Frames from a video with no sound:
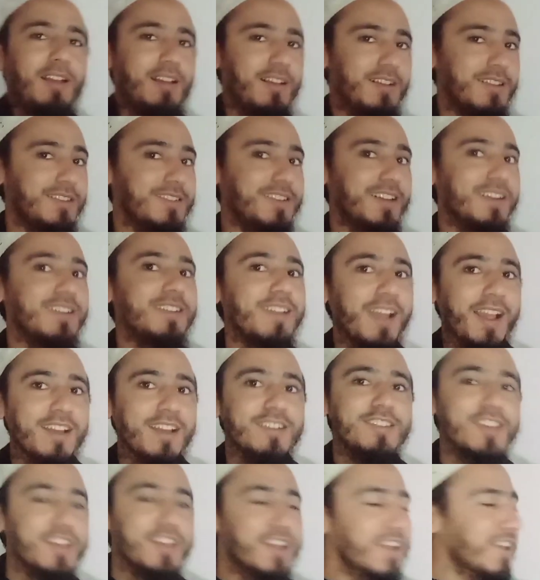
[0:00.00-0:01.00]

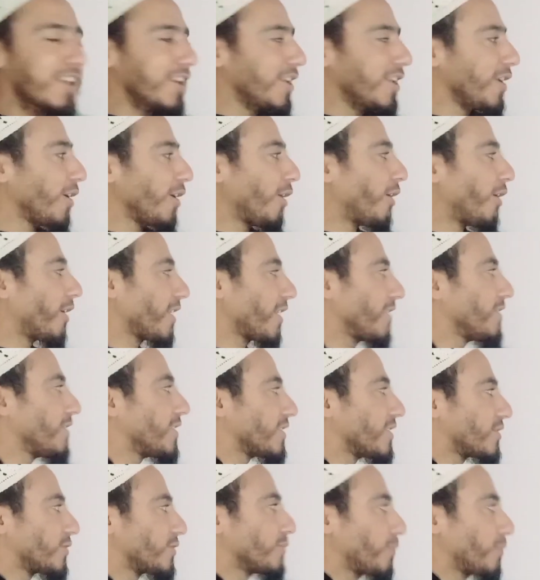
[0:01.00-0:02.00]
syntactically or in
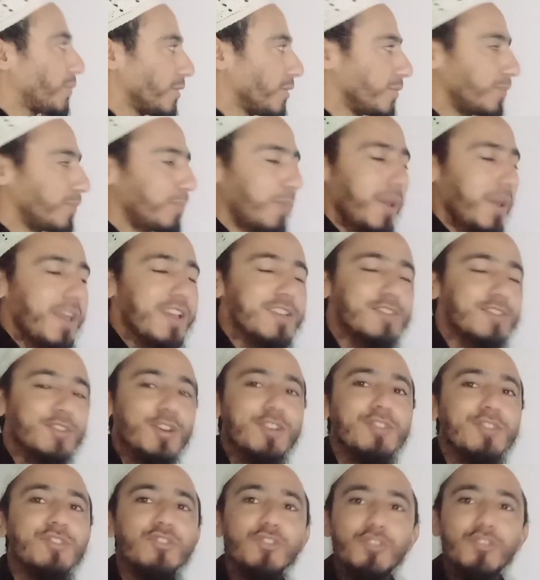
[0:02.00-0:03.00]
this based
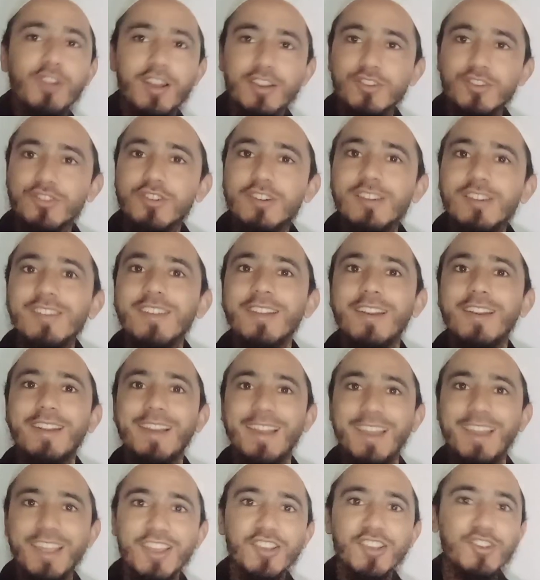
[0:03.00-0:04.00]
on structural
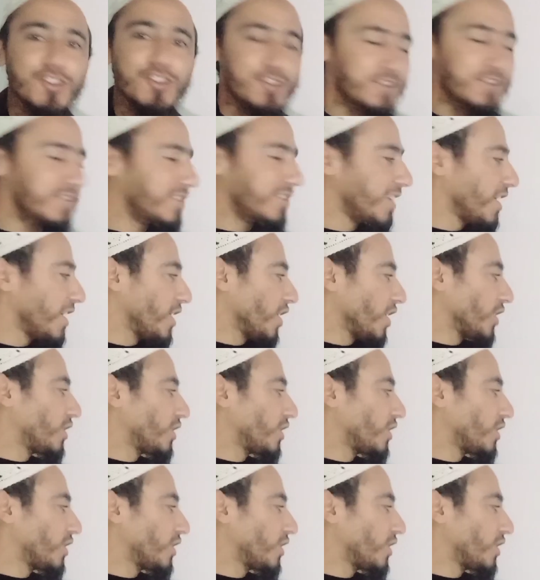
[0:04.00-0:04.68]
relations,